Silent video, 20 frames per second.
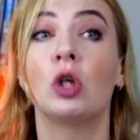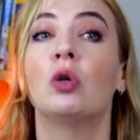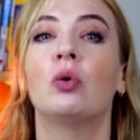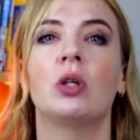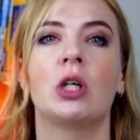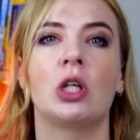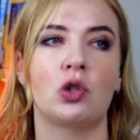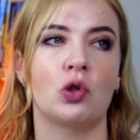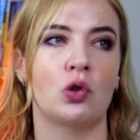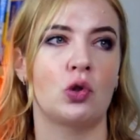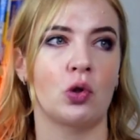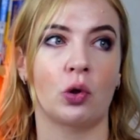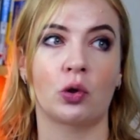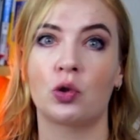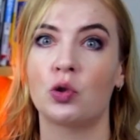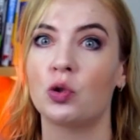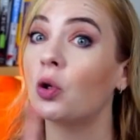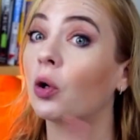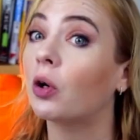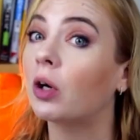You need to talk
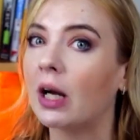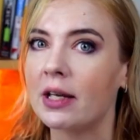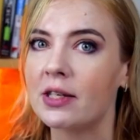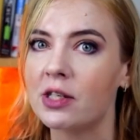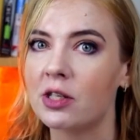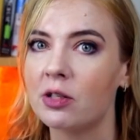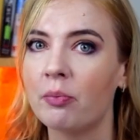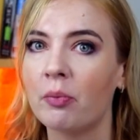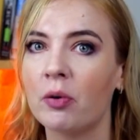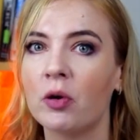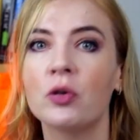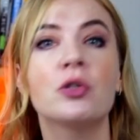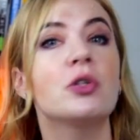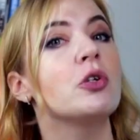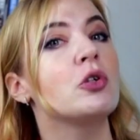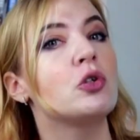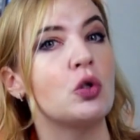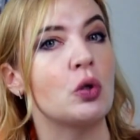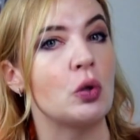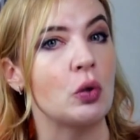to your customers,
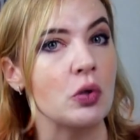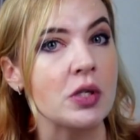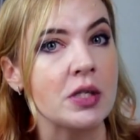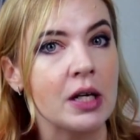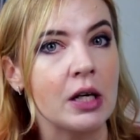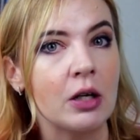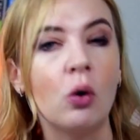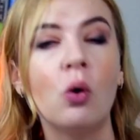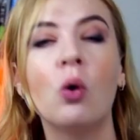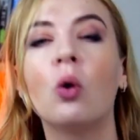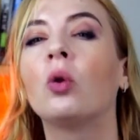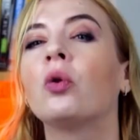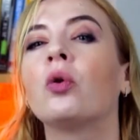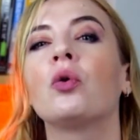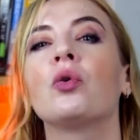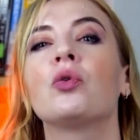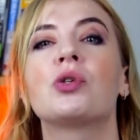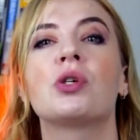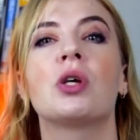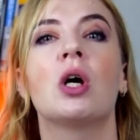to your
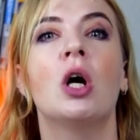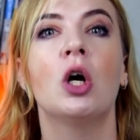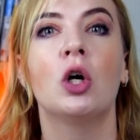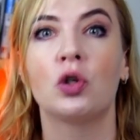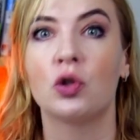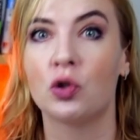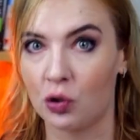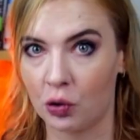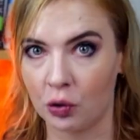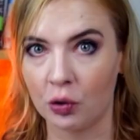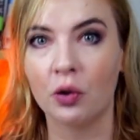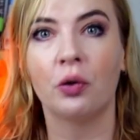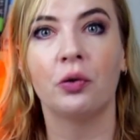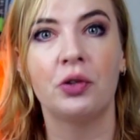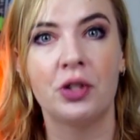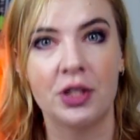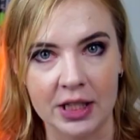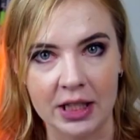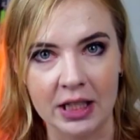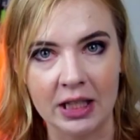stakeholders, to your
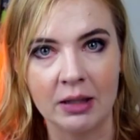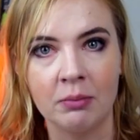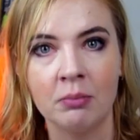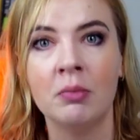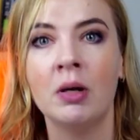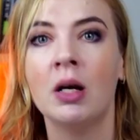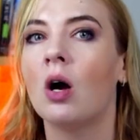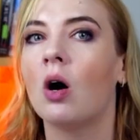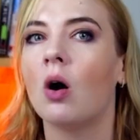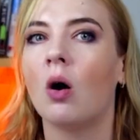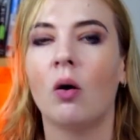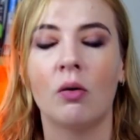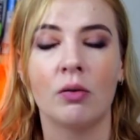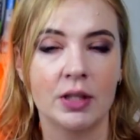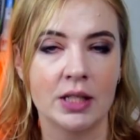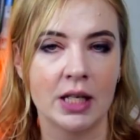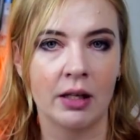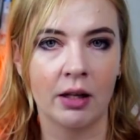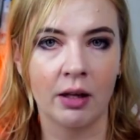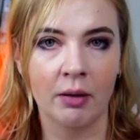team on a
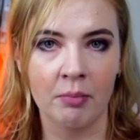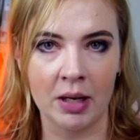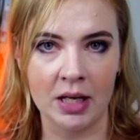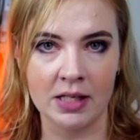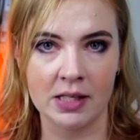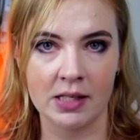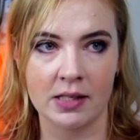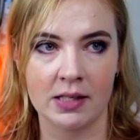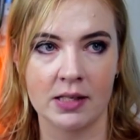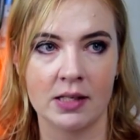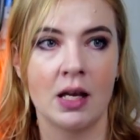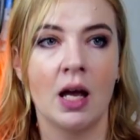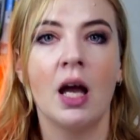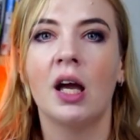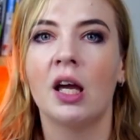daily basis.